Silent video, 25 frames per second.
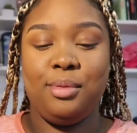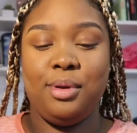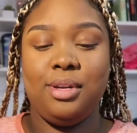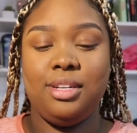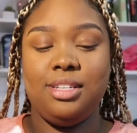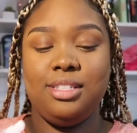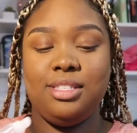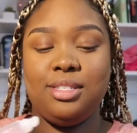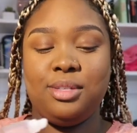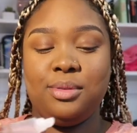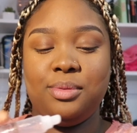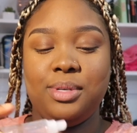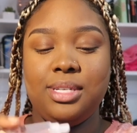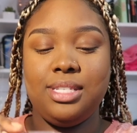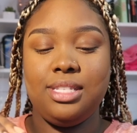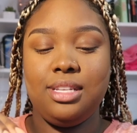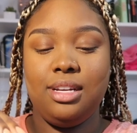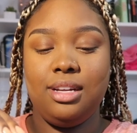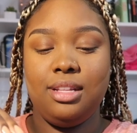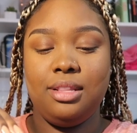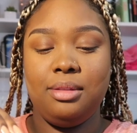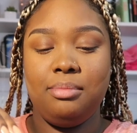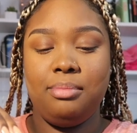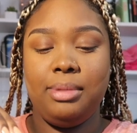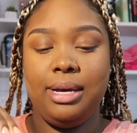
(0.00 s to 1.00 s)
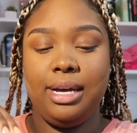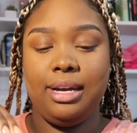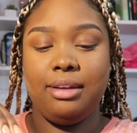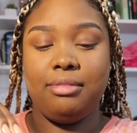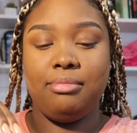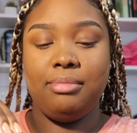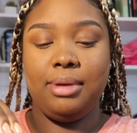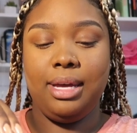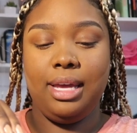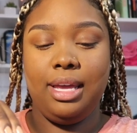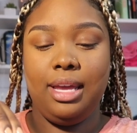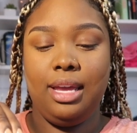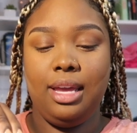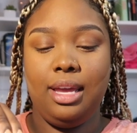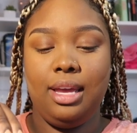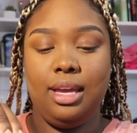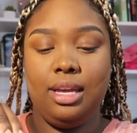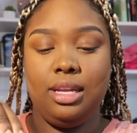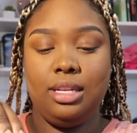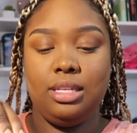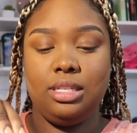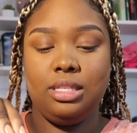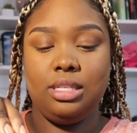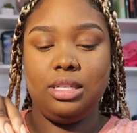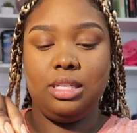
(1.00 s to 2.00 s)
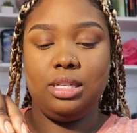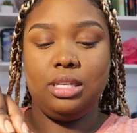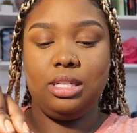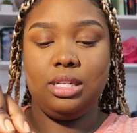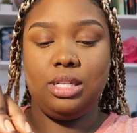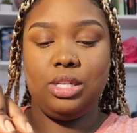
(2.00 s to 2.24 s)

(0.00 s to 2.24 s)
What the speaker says: gonna squeeze it on the back of my hand.